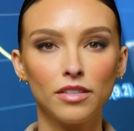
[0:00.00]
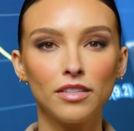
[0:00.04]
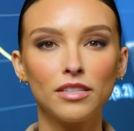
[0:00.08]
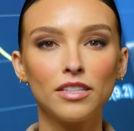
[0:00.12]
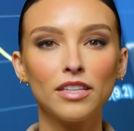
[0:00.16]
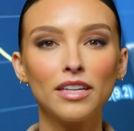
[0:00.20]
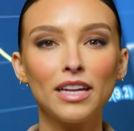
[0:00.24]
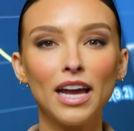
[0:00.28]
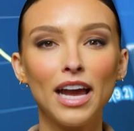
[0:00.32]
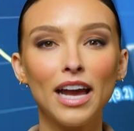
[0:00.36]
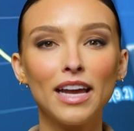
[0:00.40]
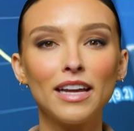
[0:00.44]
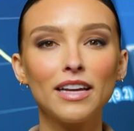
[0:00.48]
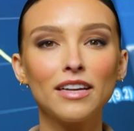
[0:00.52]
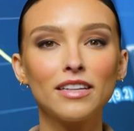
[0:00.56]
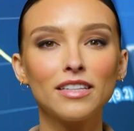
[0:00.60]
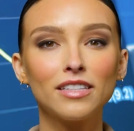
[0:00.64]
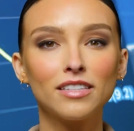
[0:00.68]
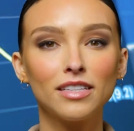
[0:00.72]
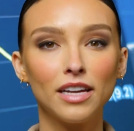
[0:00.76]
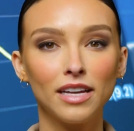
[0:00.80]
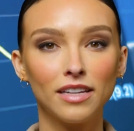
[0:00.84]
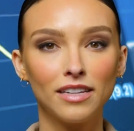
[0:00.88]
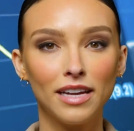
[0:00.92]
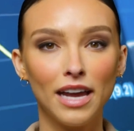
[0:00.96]
Today is
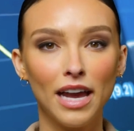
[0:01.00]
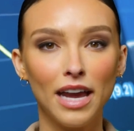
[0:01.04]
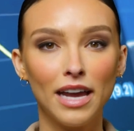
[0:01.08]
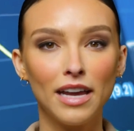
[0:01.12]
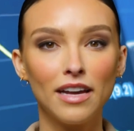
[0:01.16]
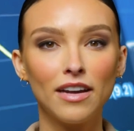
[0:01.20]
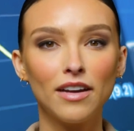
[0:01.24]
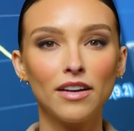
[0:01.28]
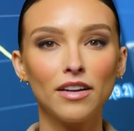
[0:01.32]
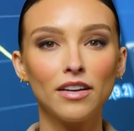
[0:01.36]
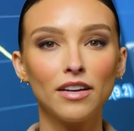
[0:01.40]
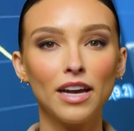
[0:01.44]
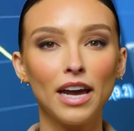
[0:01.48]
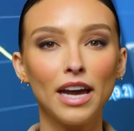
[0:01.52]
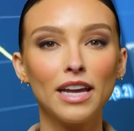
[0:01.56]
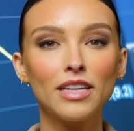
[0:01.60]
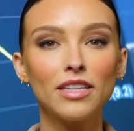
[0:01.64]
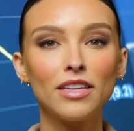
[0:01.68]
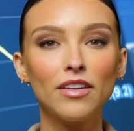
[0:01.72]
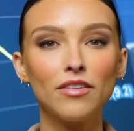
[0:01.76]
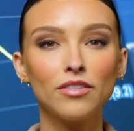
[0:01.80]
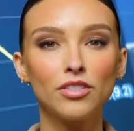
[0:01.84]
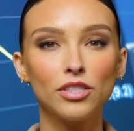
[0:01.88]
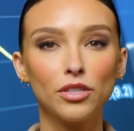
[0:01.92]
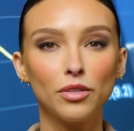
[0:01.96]
Sunday, 9th
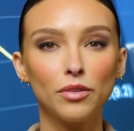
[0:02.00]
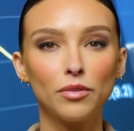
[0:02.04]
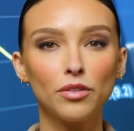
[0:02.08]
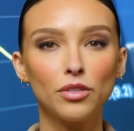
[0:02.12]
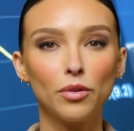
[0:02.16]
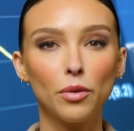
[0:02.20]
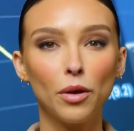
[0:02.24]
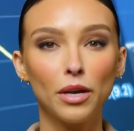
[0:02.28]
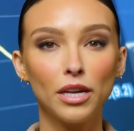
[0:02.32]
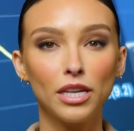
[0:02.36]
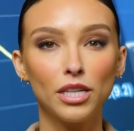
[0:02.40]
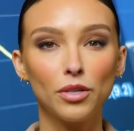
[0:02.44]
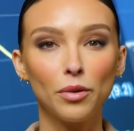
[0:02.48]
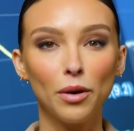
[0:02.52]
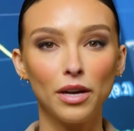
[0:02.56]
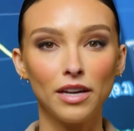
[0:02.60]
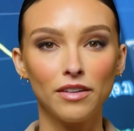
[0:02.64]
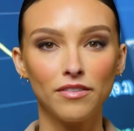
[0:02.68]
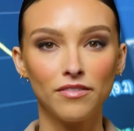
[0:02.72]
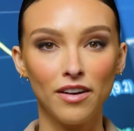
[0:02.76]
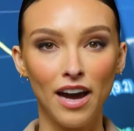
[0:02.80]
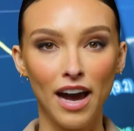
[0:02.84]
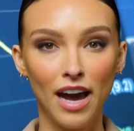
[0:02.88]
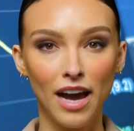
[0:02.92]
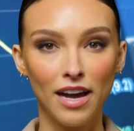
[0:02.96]
of June
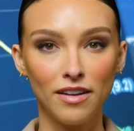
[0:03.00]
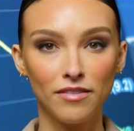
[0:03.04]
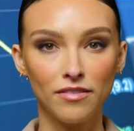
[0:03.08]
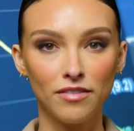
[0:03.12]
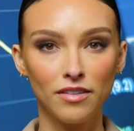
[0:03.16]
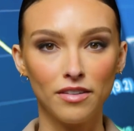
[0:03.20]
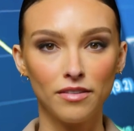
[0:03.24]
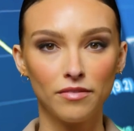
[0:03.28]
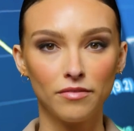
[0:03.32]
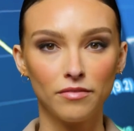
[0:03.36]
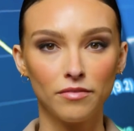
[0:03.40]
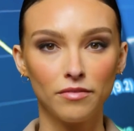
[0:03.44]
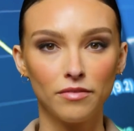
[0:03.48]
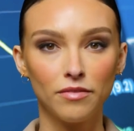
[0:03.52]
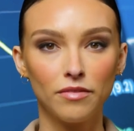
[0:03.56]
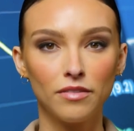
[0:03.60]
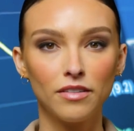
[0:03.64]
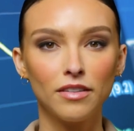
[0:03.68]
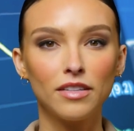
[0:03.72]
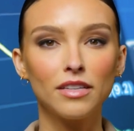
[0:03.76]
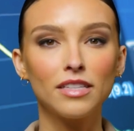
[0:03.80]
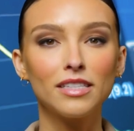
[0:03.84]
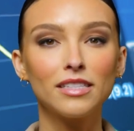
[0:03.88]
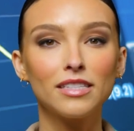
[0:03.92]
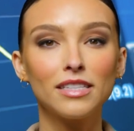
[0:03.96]
2025,
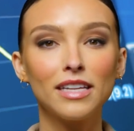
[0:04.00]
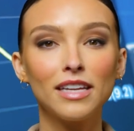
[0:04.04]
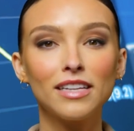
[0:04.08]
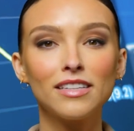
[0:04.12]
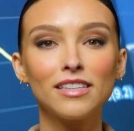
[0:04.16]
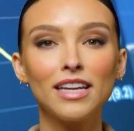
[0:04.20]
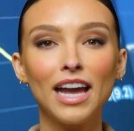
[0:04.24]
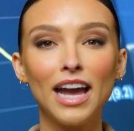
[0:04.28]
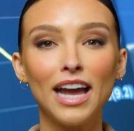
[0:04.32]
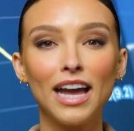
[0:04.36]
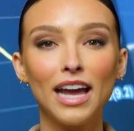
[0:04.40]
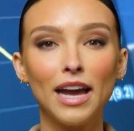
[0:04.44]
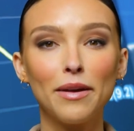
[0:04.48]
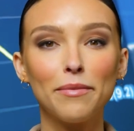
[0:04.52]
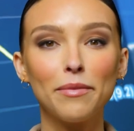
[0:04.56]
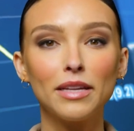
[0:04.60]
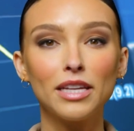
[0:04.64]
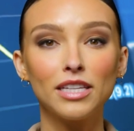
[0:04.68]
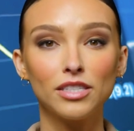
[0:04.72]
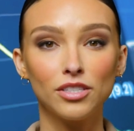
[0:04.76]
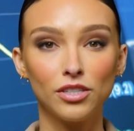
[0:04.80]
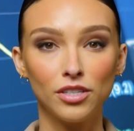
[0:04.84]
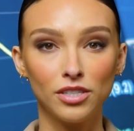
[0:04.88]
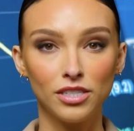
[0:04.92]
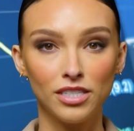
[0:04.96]
6 a.m.
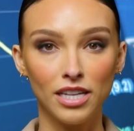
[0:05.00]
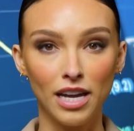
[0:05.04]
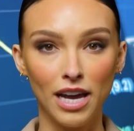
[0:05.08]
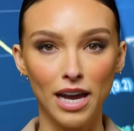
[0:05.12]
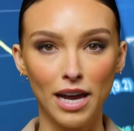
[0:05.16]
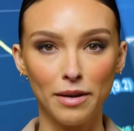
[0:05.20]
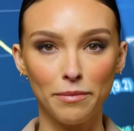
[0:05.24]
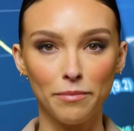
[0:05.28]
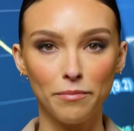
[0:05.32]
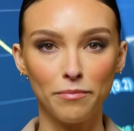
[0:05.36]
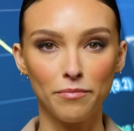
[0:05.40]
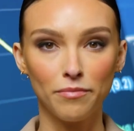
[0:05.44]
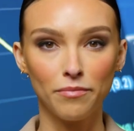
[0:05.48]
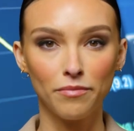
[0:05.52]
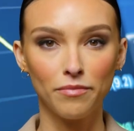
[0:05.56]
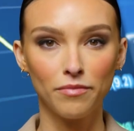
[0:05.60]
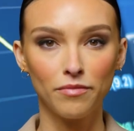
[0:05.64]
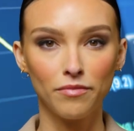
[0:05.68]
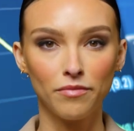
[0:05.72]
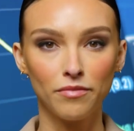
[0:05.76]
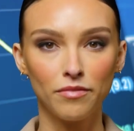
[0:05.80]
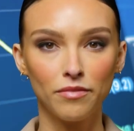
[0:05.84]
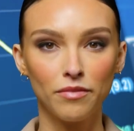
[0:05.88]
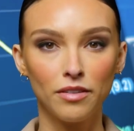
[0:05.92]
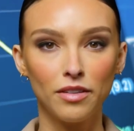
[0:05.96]
Eastern Time.
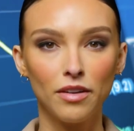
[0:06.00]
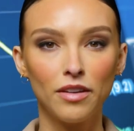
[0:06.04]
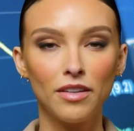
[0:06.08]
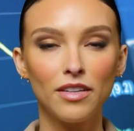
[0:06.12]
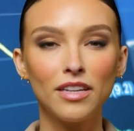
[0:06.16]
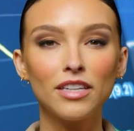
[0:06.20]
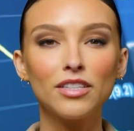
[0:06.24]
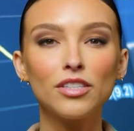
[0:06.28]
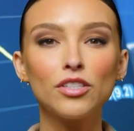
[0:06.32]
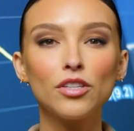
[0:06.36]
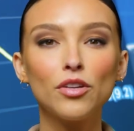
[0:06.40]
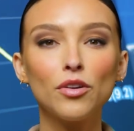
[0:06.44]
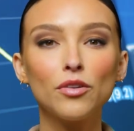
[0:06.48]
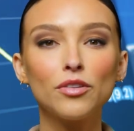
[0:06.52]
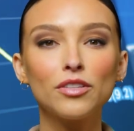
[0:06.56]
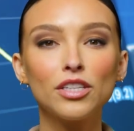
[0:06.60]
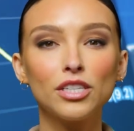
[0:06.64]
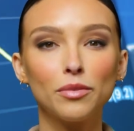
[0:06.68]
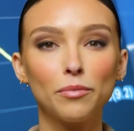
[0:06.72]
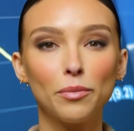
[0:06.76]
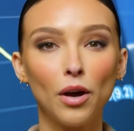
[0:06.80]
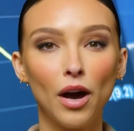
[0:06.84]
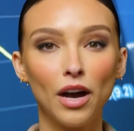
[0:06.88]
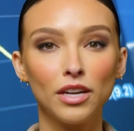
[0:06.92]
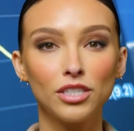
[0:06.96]
This news
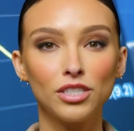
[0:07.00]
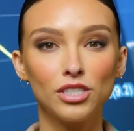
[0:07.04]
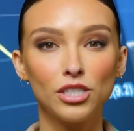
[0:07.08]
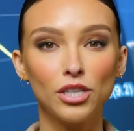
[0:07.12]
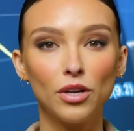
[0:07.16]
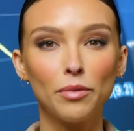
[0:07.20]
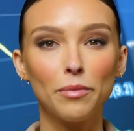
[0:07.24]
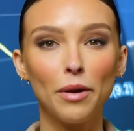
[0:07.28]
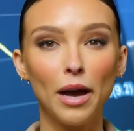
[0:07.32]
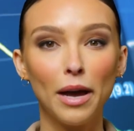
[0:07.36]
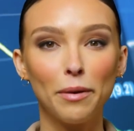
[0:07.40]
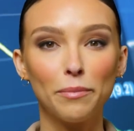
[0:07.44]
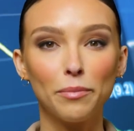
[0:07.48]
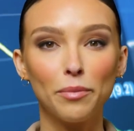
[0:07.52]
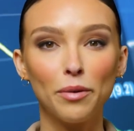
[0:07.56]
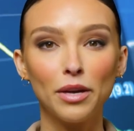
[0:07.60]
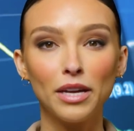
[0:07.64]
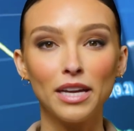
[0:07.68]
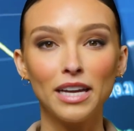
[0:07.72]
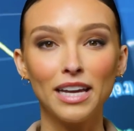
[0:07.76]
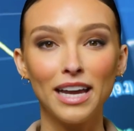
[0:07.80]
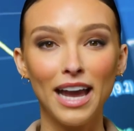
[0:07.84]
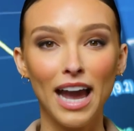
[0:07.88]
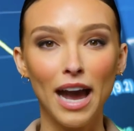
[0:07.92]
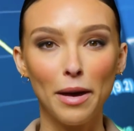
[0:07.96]
is brought to you by
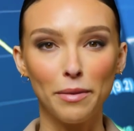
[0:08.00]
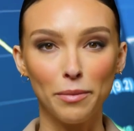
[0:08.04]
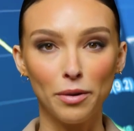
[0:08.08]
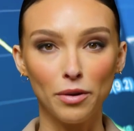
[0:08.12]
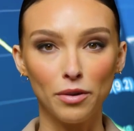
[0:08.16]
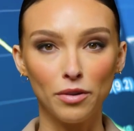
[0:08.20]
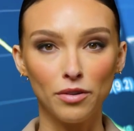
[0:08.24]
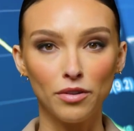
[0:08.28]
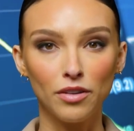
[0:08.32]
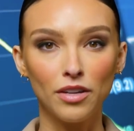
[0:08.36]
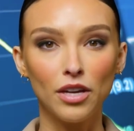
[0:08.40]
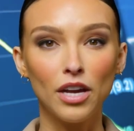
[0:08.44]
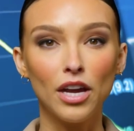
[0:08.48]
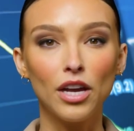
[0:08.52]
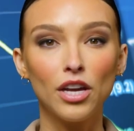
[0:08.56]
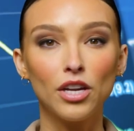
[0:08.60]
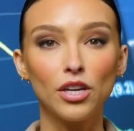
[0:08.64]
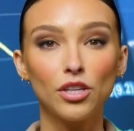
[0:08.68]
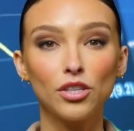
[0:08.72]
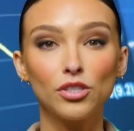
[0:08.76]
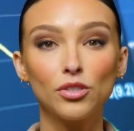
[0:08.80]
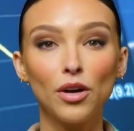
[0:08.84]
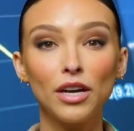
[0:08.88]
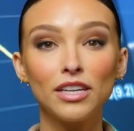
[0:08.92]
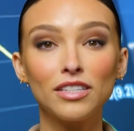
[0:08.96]
Preeti Capital,
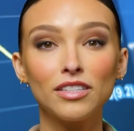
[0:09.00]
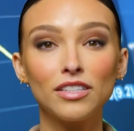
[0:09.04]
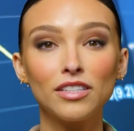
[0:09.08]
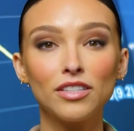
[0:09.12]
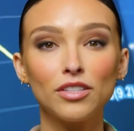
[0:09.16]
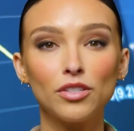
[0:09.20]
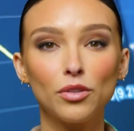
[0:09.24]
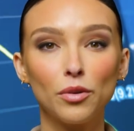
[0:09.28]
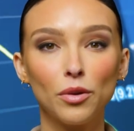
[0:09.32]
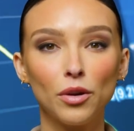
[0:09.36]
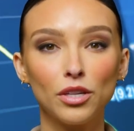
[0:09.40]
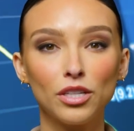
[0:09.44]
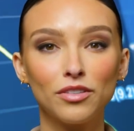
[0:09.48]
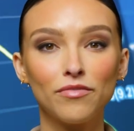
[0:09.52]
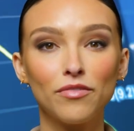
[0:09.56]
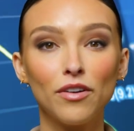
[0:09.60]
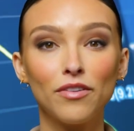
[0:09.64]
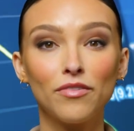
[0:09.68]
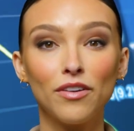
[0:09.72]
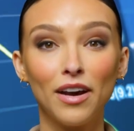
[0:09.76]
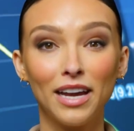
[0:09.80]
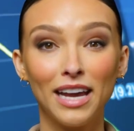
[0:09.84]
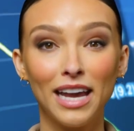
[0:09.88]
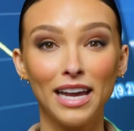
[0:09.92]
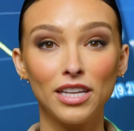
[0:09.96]
your trusted source for
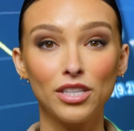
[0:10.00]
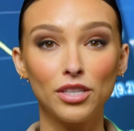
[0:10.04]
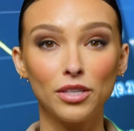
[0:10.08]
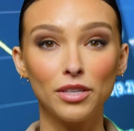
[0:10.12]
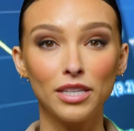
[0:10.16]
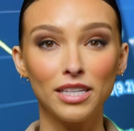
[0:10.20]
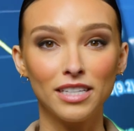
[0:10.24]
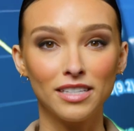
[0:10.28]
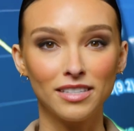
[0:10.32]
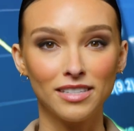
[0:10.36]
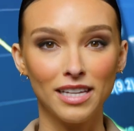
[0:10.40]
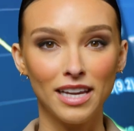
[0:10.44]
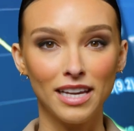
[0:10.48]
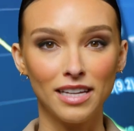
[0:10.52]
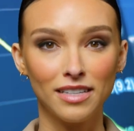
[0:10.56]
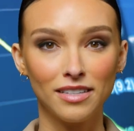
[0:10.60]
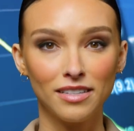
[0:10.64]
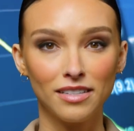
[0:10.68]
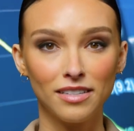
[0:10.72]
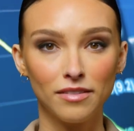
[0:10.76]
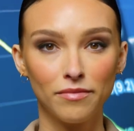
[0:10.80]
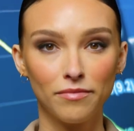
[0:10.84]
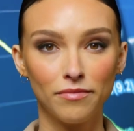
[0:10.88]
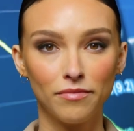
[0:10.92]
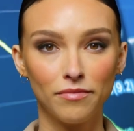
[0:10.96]
financial insights.